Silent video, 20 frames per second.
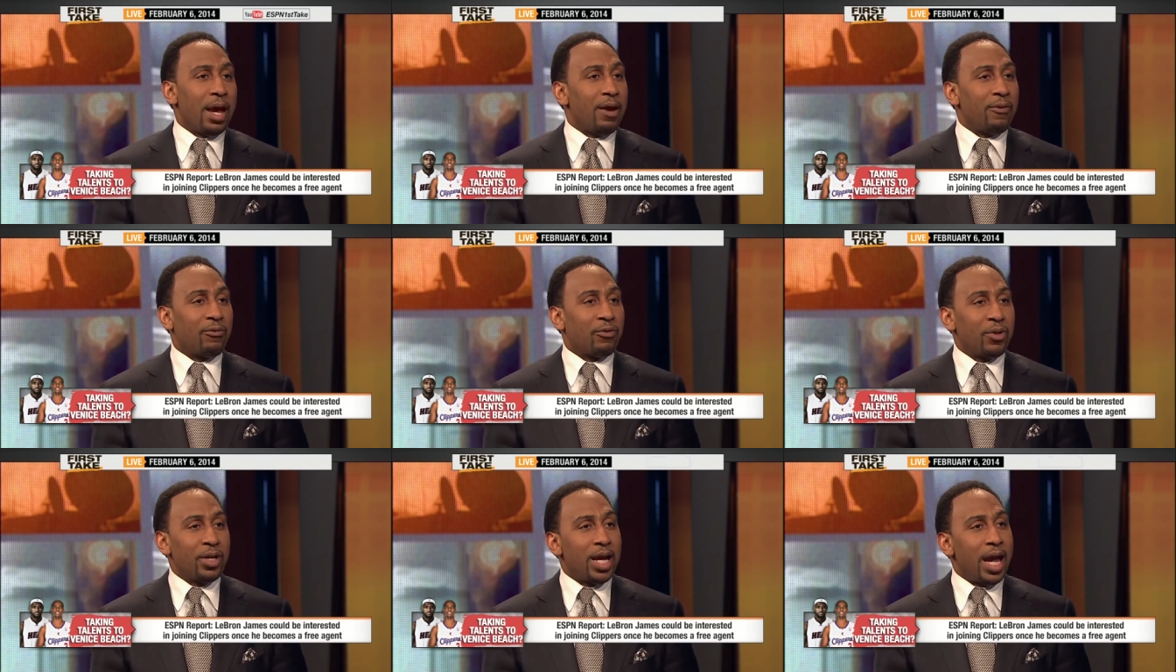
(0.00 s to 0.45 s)

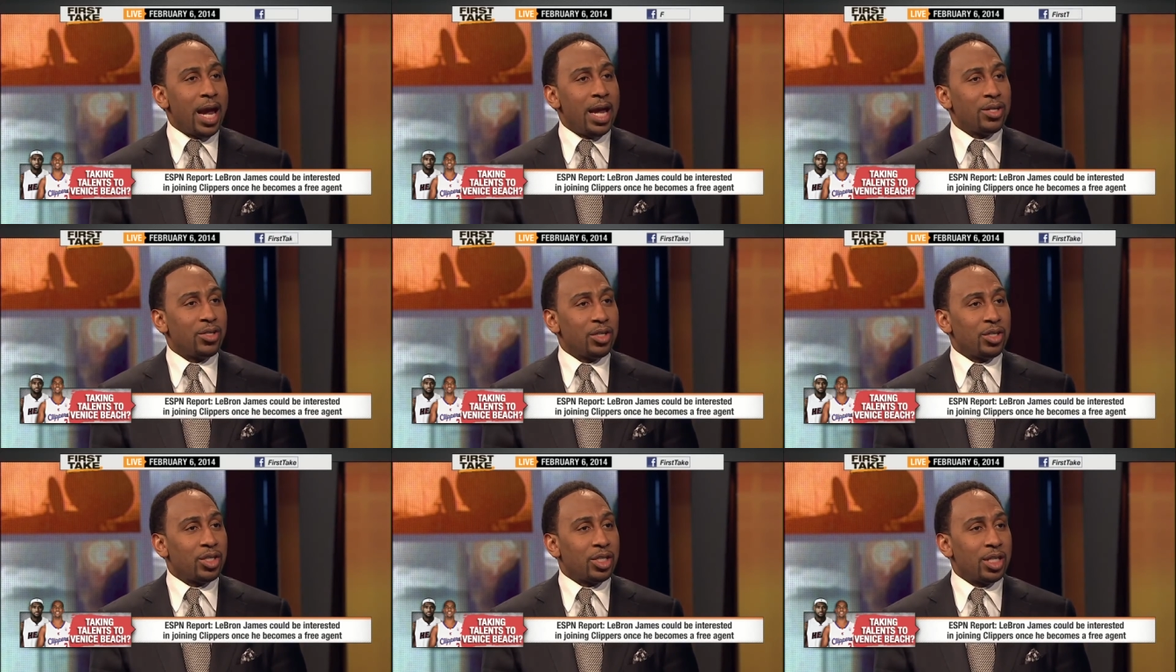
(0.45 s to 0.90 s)
free
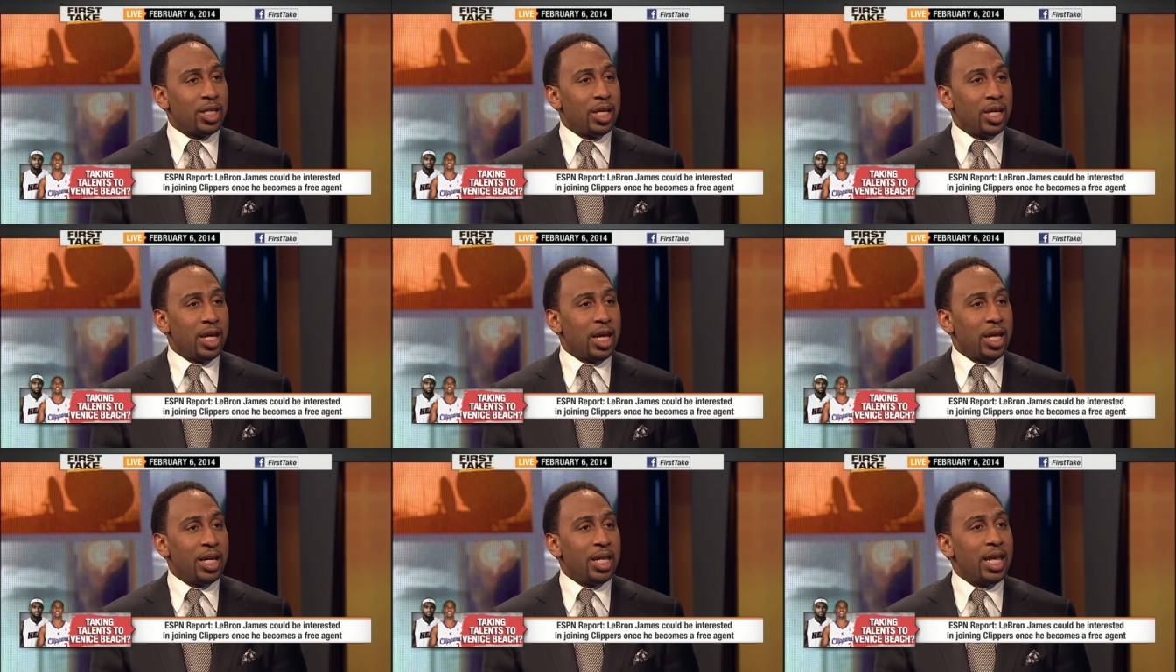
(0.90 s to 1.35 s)
agency
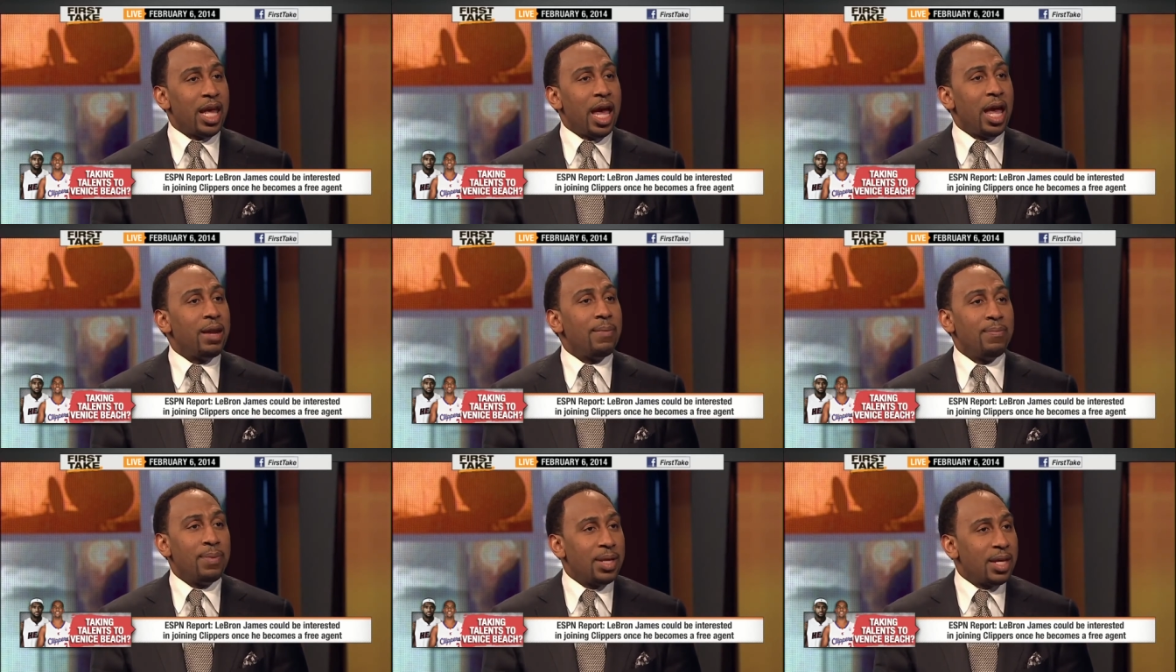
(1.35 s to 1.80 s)
in the
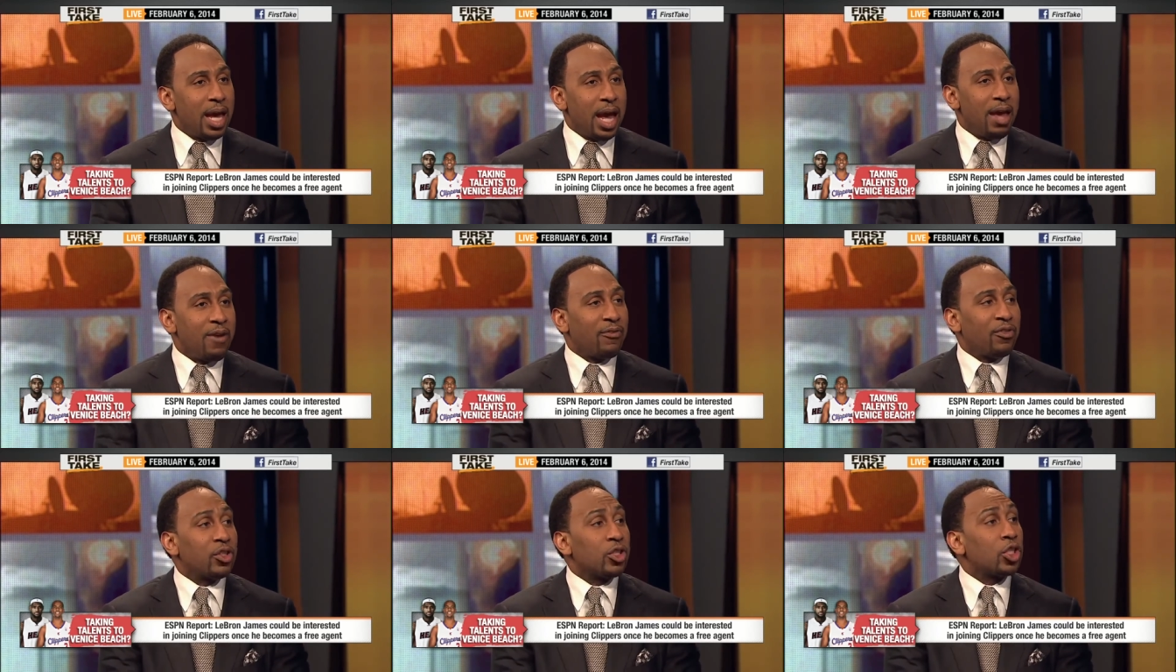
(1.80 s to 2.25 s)

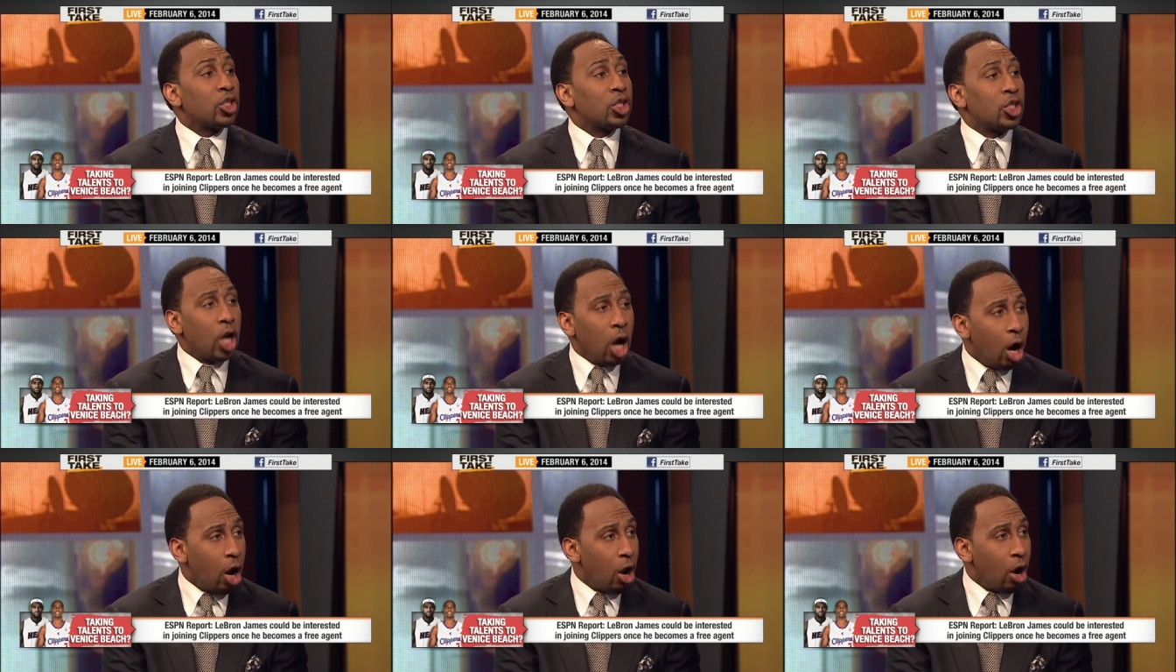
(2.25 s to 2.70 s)
NBA for
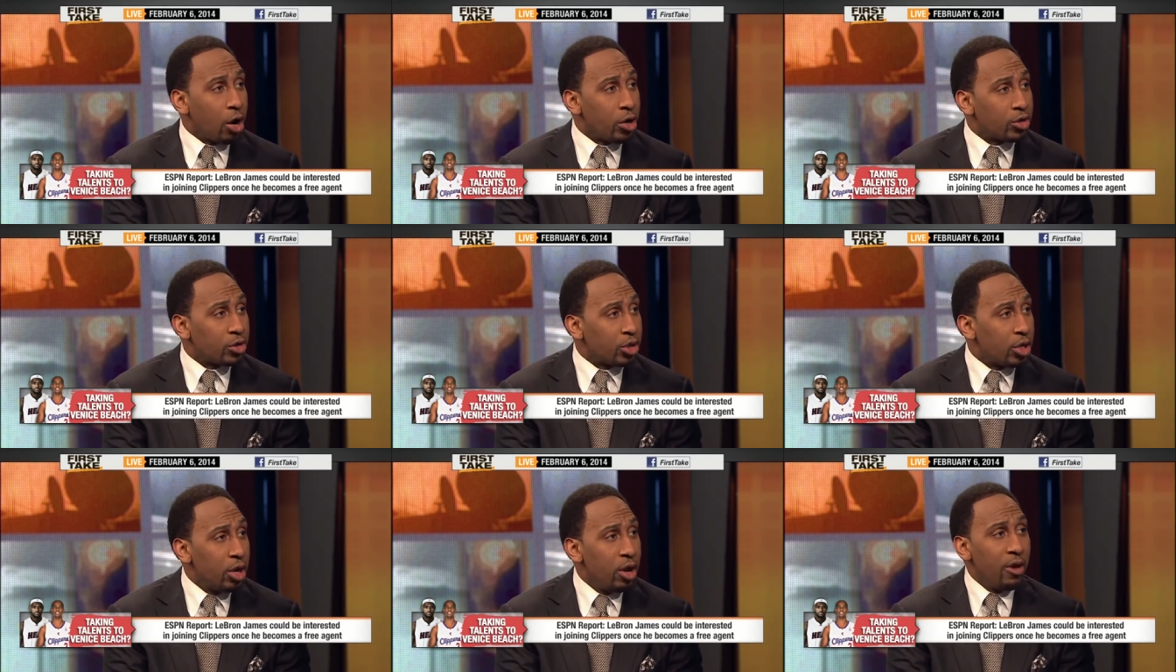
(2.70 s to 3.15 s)

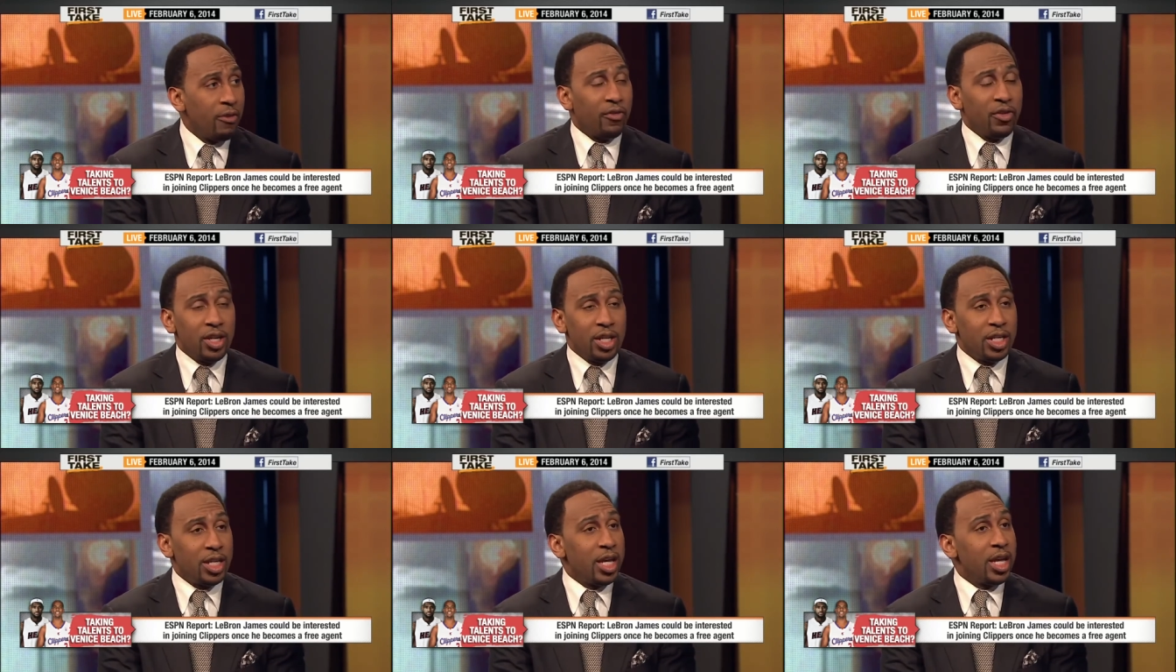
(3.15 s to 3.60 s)
stars for
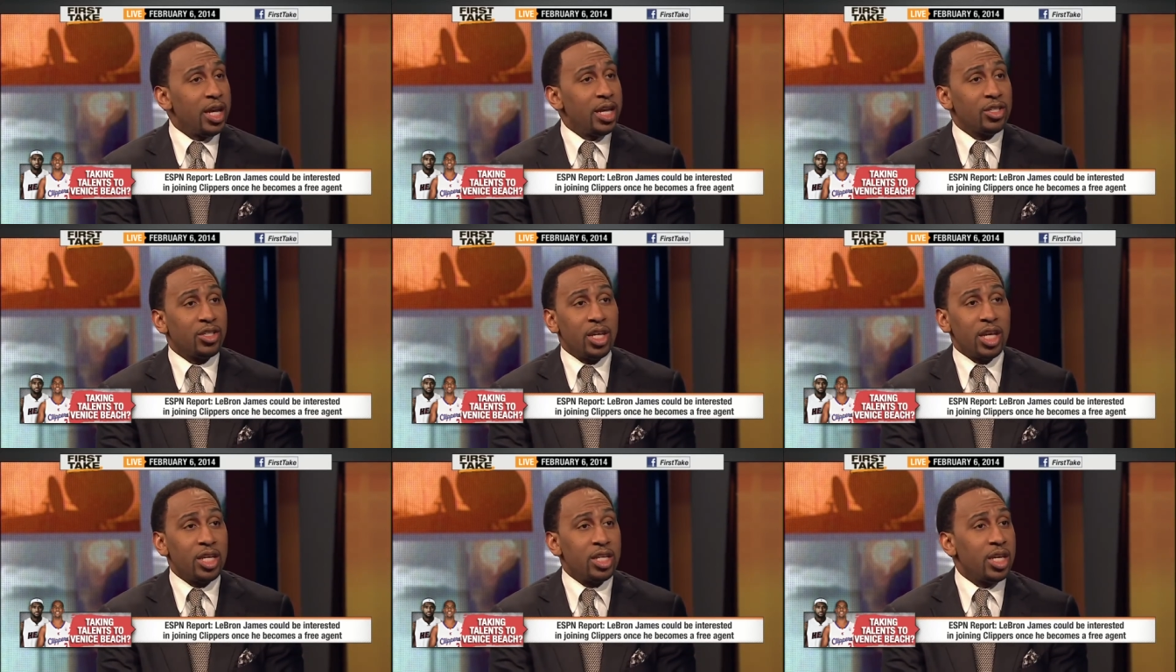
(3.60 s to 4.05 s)

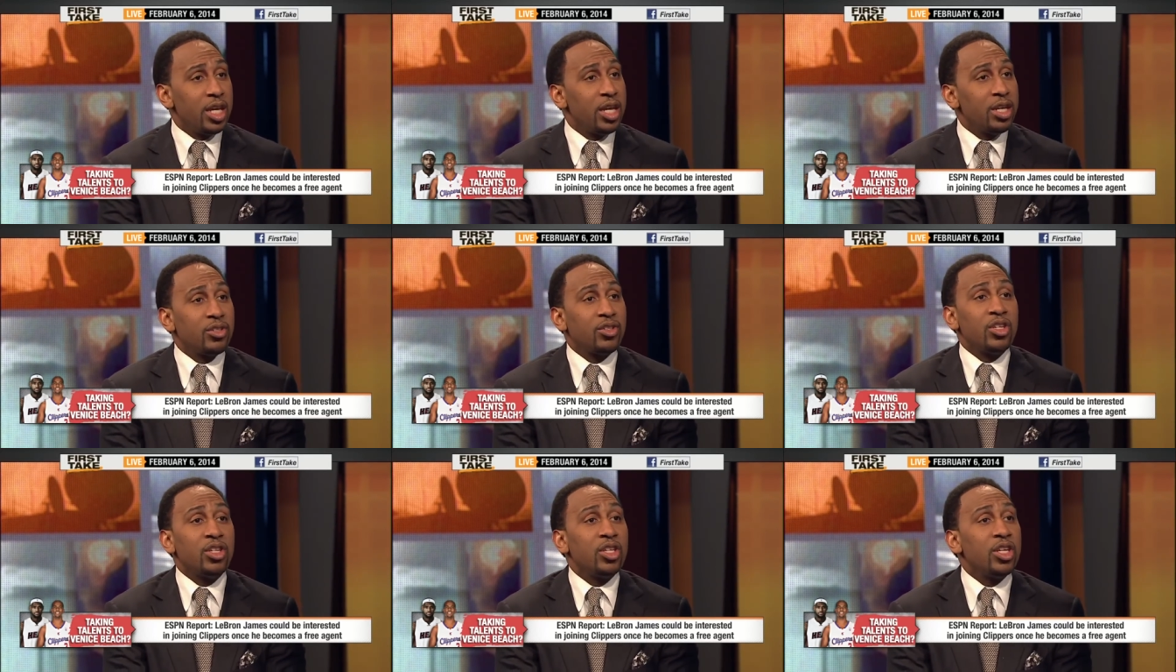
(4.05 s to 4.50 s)
years and
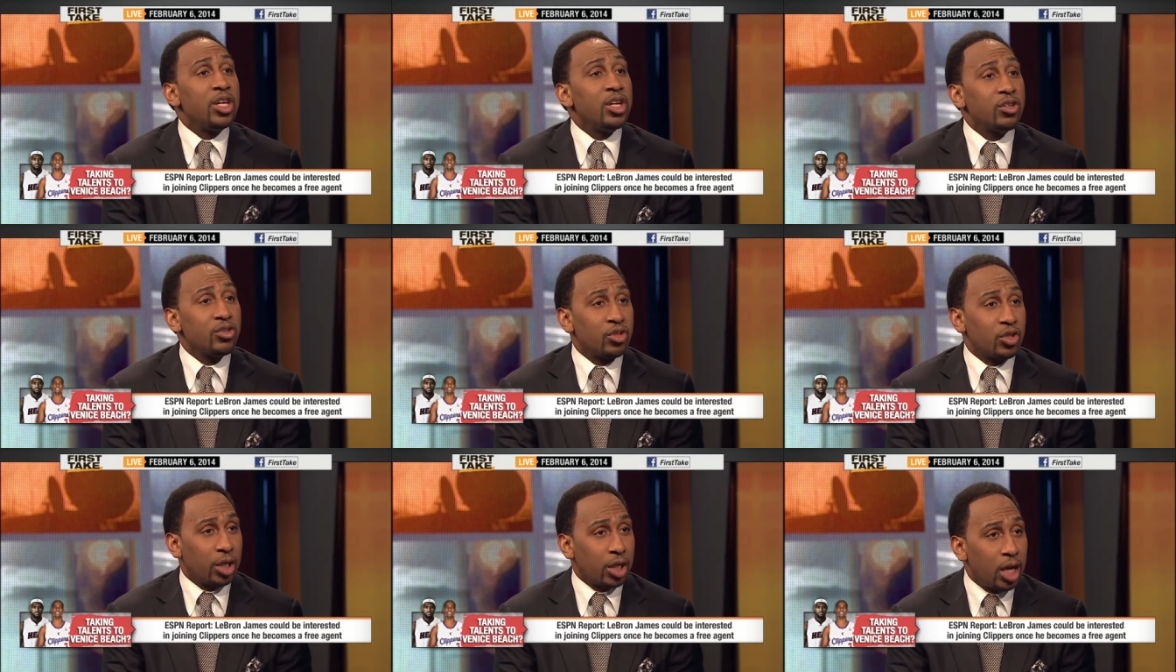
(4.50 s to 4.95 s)
years and
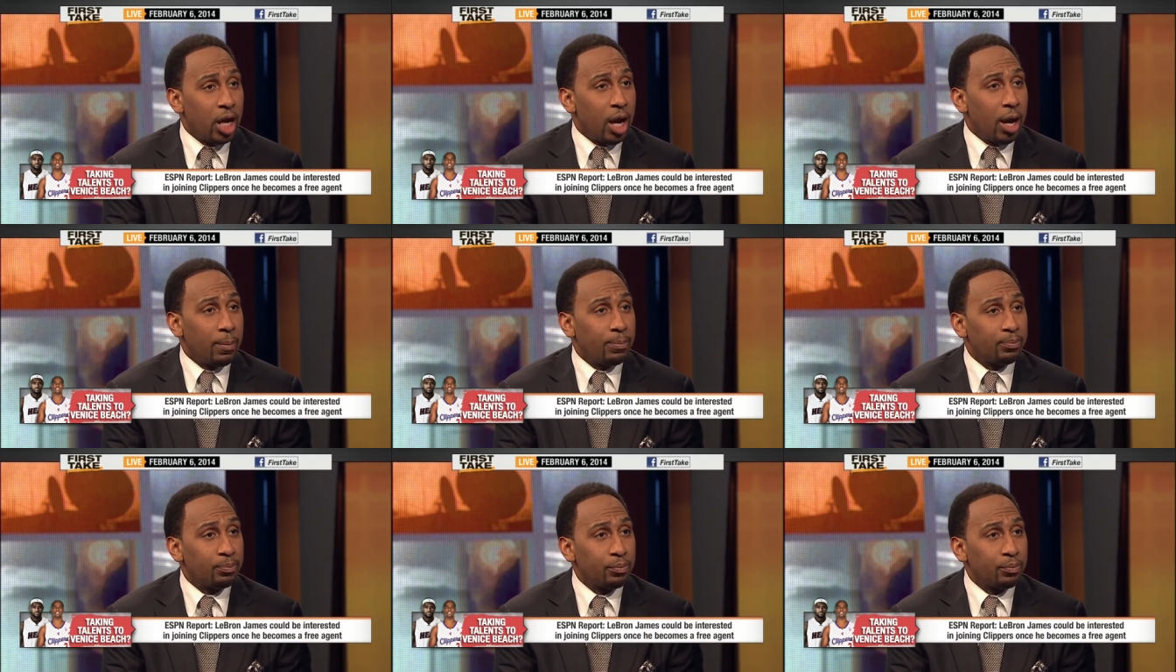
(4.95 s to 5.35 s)
years to come.